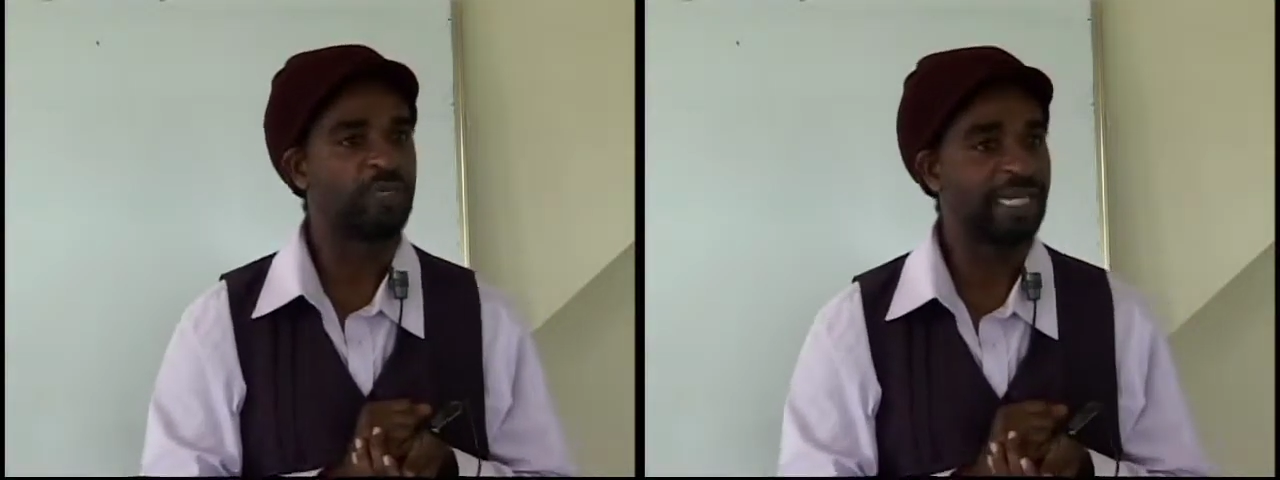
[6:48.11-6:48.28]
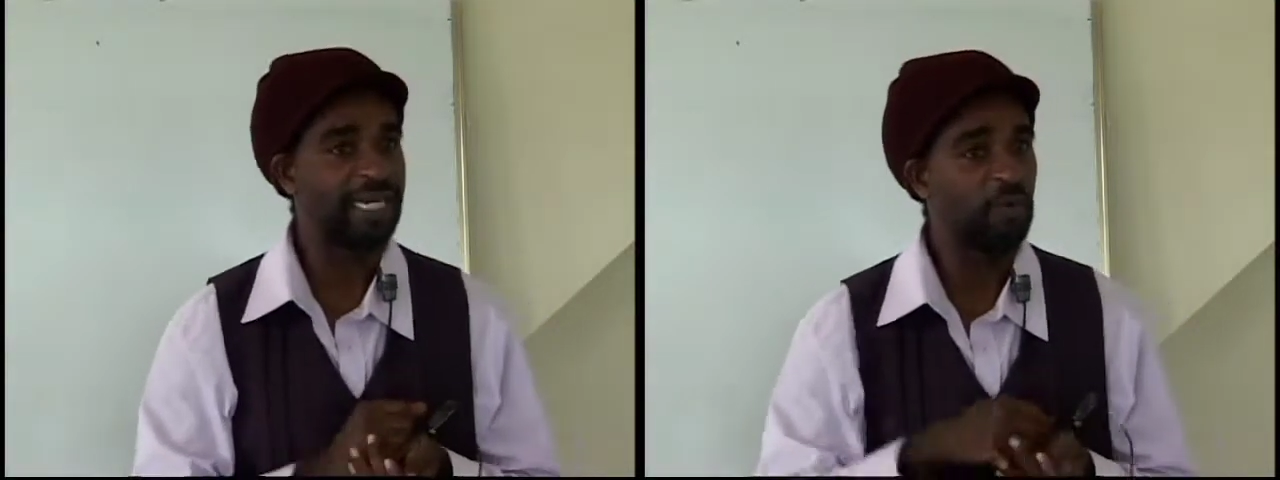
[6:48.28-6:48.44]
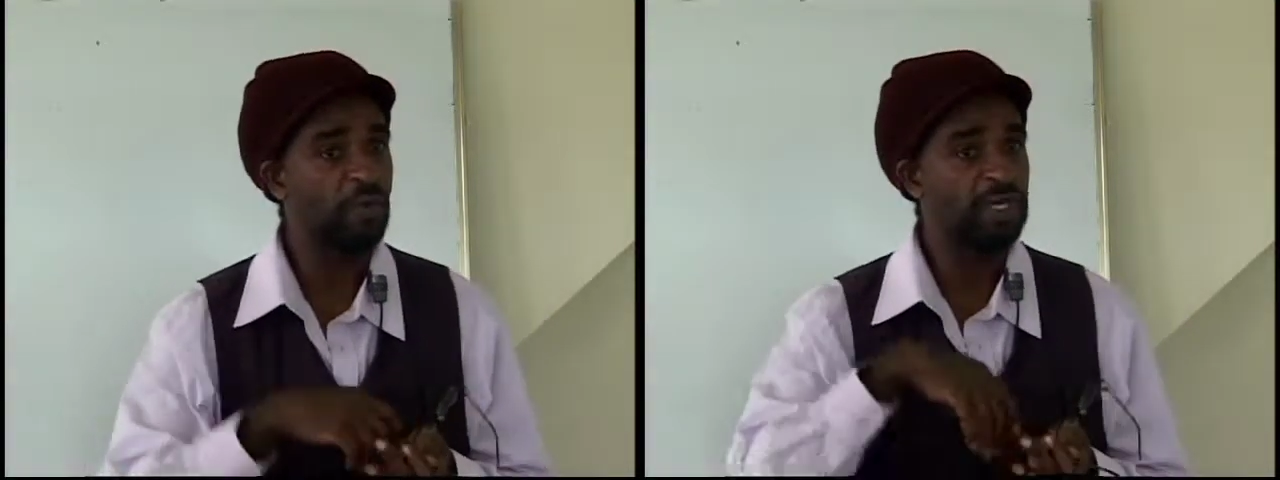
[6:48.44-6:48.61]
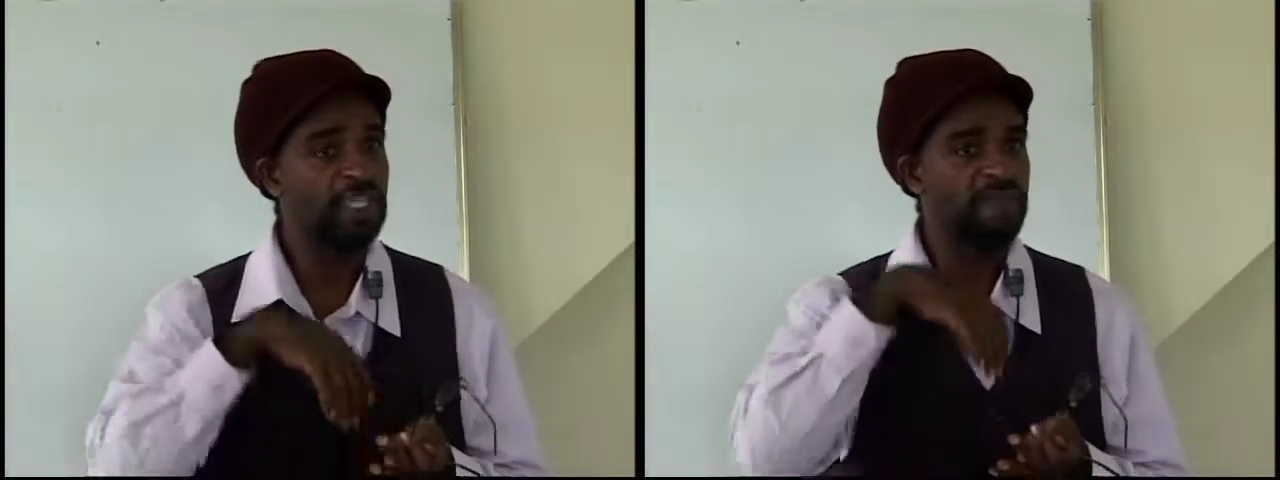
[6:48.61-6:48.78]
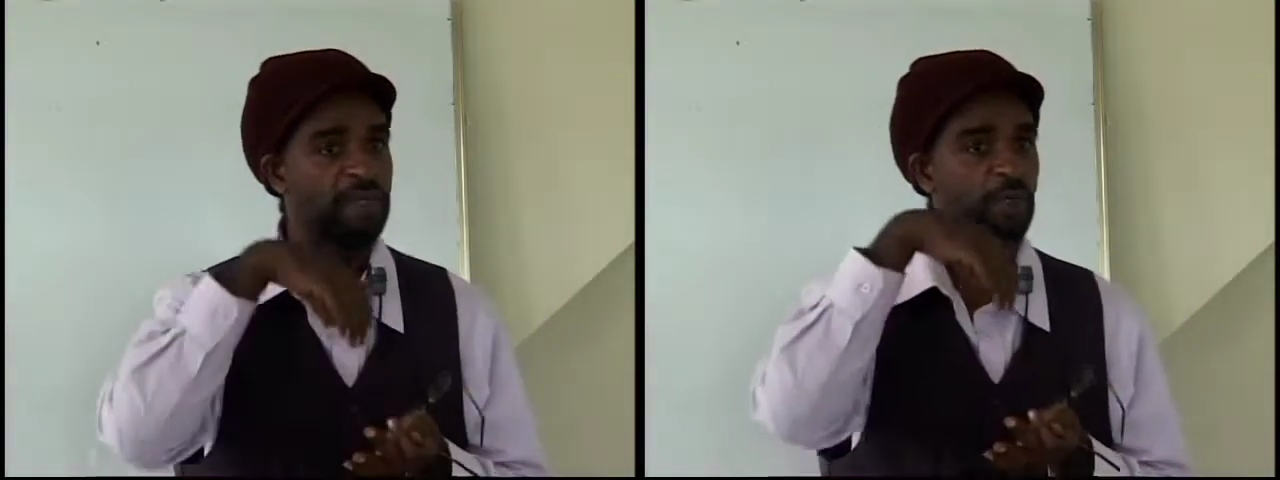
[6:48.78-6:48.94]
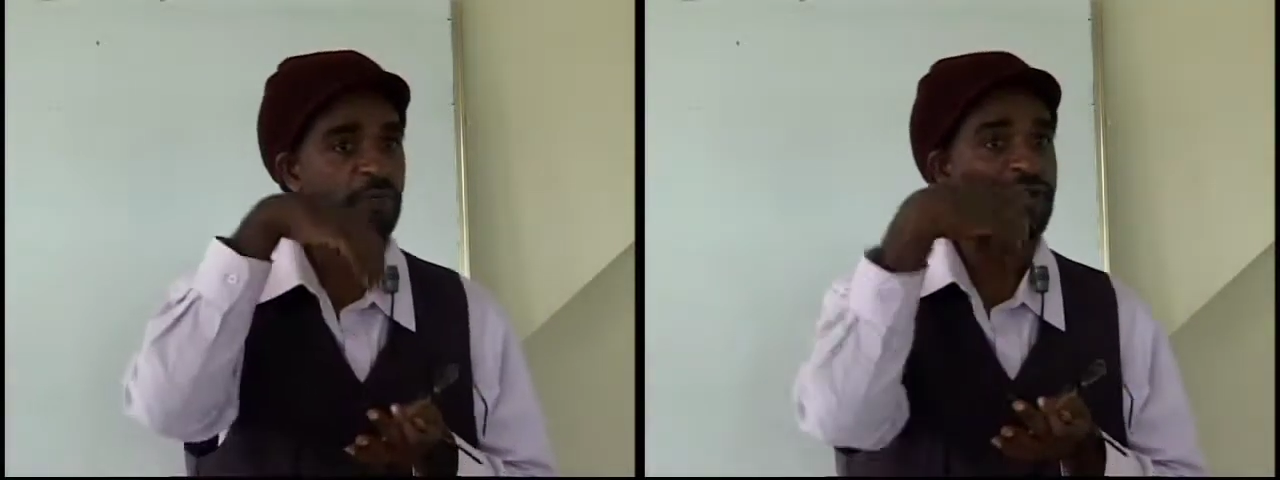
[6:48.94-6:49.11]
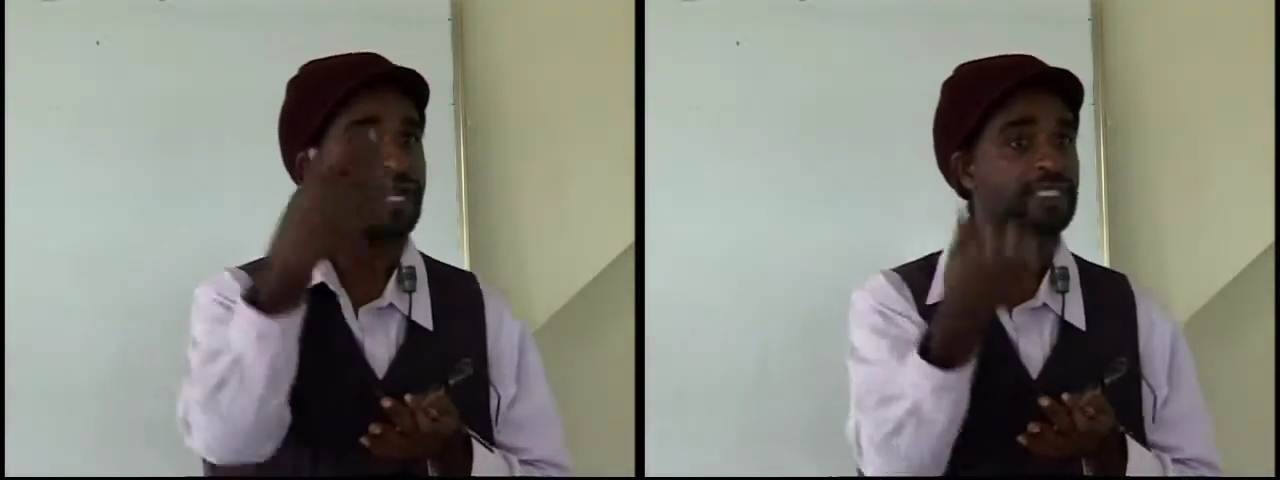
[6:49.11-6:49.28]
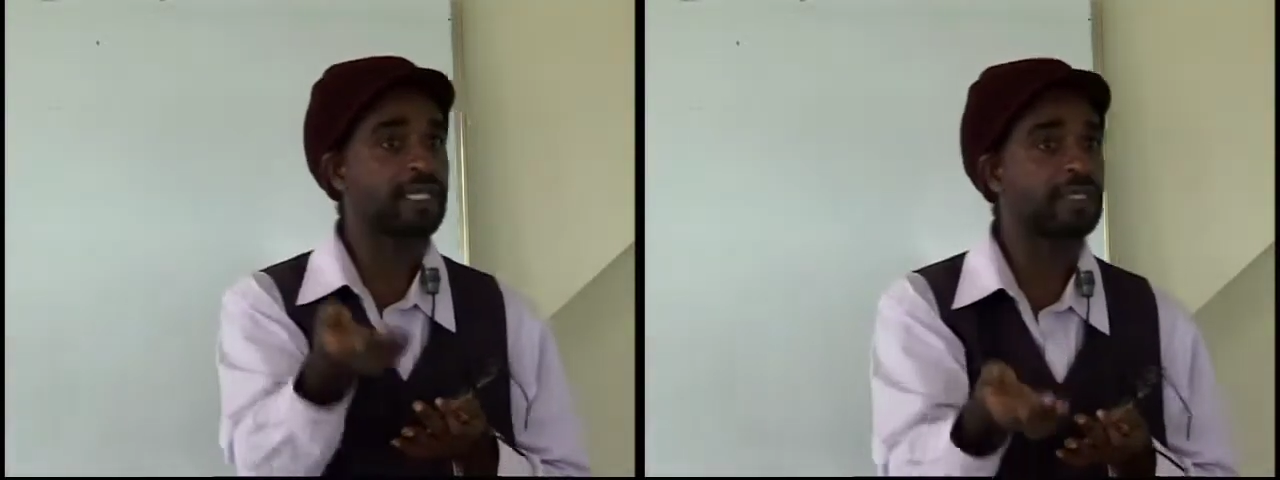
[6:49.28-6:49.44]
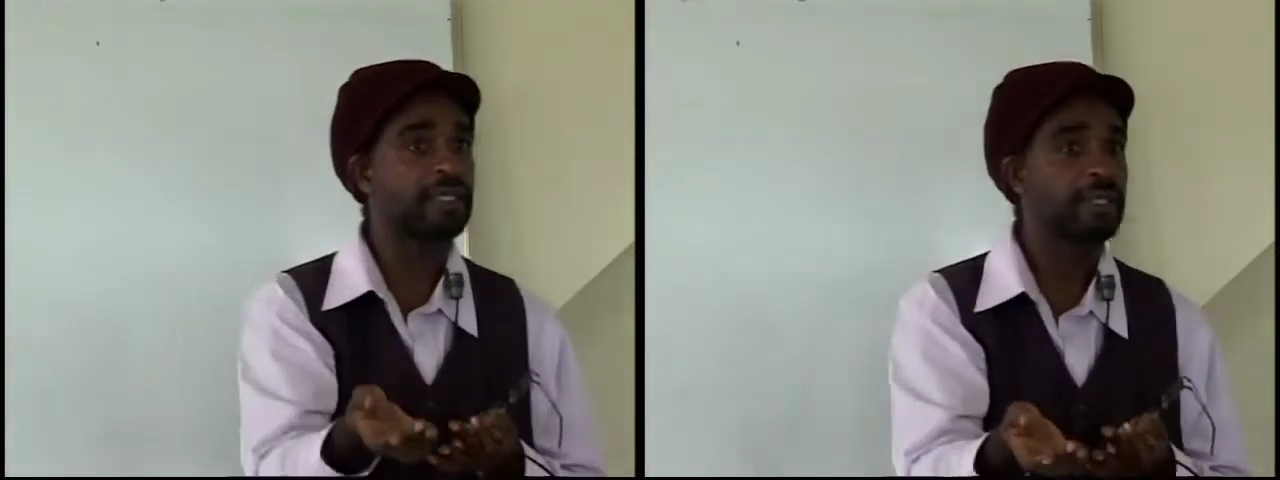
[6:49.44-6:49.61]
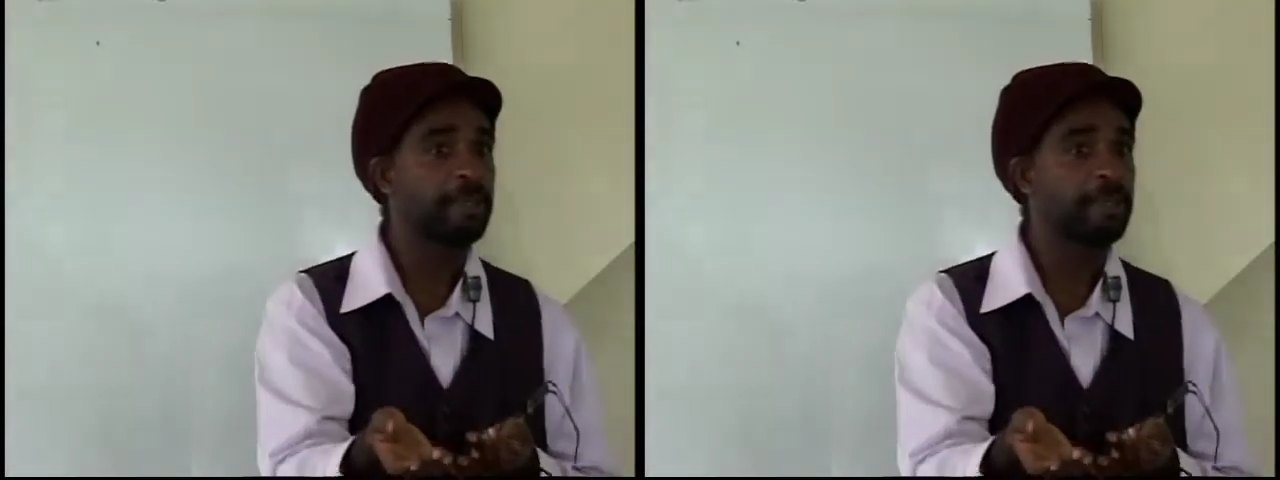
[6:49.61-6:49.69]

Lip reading: Can anyone give me those factors?